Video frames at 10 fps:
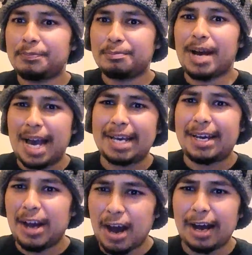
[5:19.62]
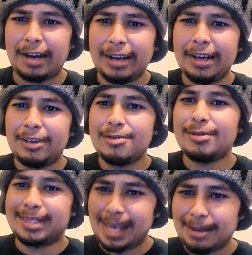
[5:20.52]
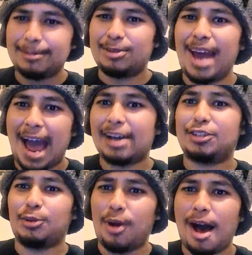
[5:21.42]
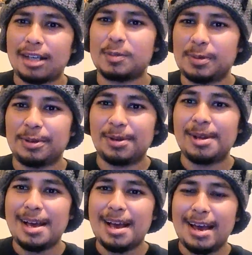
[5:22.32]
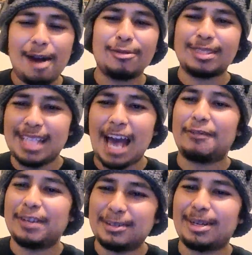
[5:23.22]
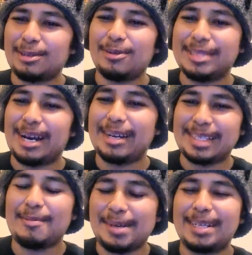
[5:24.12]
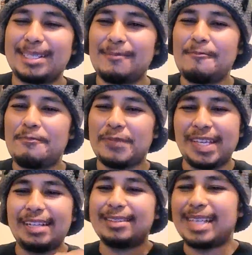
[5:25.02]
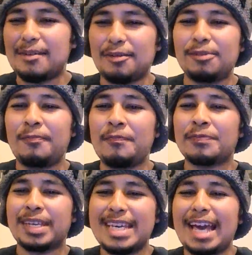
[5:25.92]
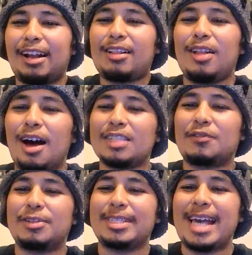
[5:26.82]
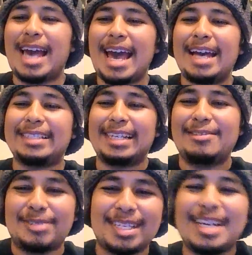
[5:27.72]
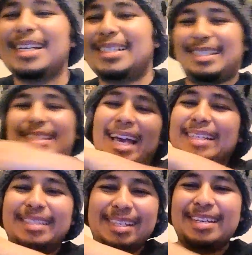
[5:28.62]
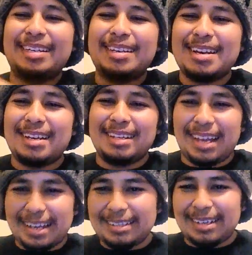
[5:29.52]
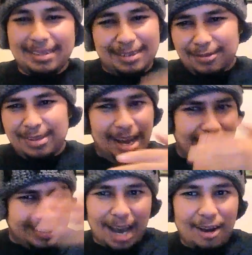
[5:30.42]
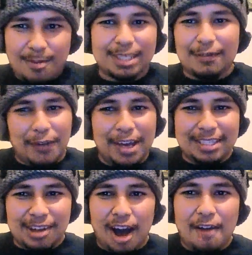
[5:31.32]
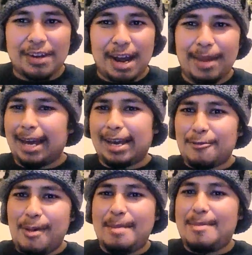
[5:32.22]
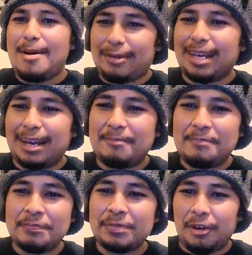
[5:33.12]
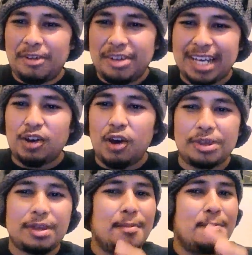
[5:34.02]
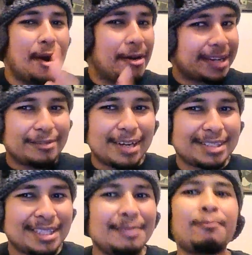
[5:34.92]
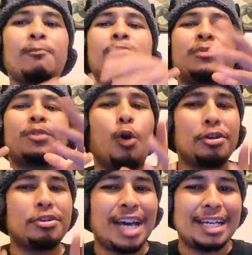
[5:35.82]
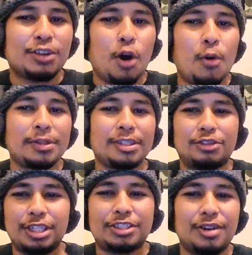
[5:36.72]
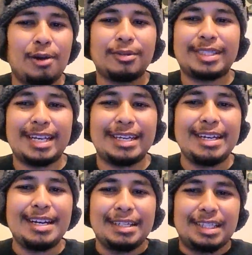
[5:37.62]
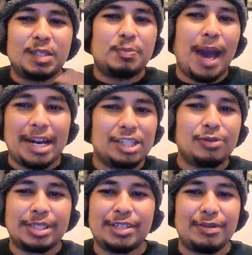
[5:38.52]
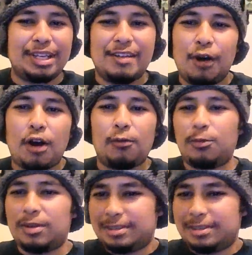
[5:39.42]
my God, he would send him to an actual hospital. And I was laughing throughout the whole entire time because the Yellow Devil, he had claws for his hands and he was slicing like Takuma's face off, and I'm like, wait a minute, hold on. Are you guys going with American wrestling? Or are you guys going with the traditional, I would say, the Spanish wrestling where they involve,